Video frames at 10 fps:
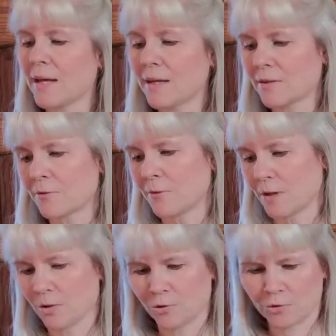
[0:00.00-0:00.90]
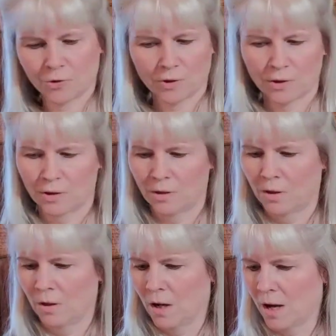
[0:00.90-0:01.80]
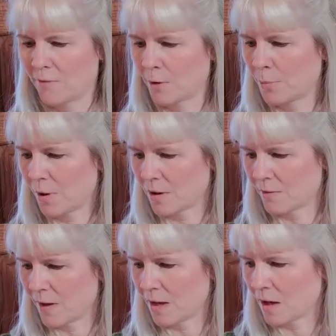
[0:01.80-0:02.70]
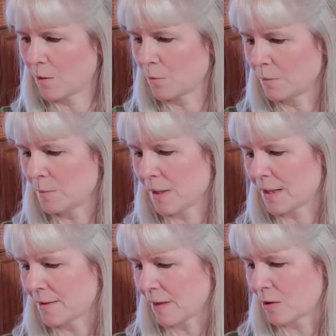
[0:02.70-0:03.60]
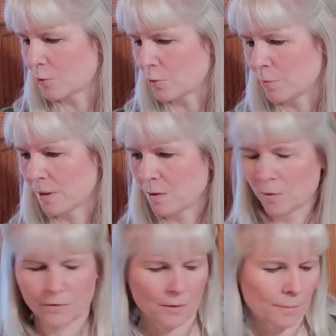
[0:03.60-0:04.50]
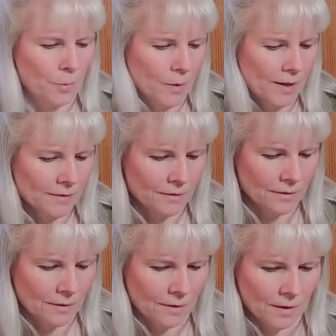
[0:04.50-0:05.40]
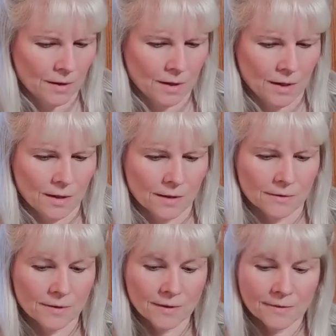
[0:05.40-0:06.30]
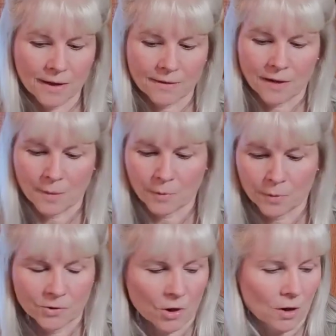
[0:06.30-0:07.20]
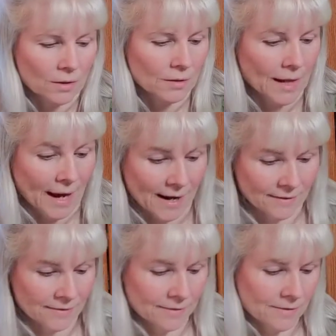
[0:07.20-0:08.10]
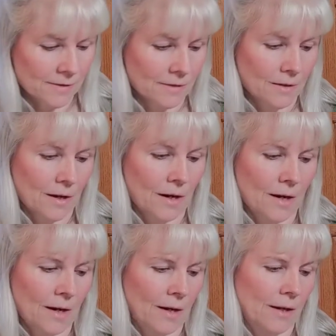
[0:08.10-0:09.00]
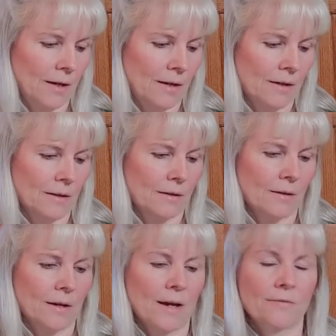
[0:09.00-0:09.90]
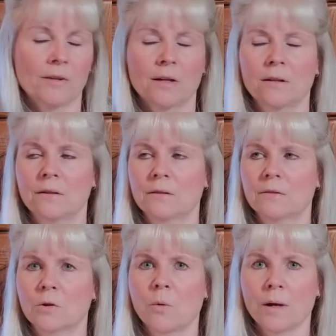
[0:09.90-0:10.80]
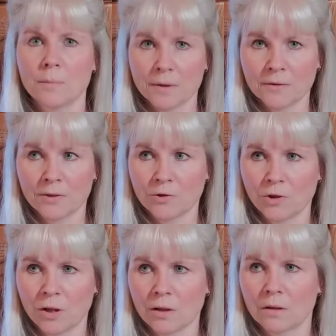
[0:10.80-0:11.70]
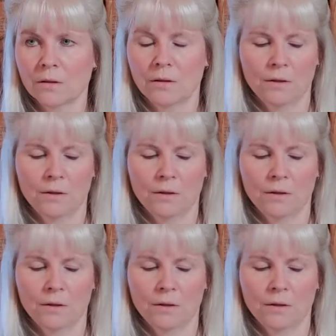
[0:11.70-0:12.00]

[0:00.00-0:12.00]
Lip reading: And it's finished. I'm very proud of that. I will be making that into a pillow at some point. Since that time that we talked last, I have done quite a bit of stitching.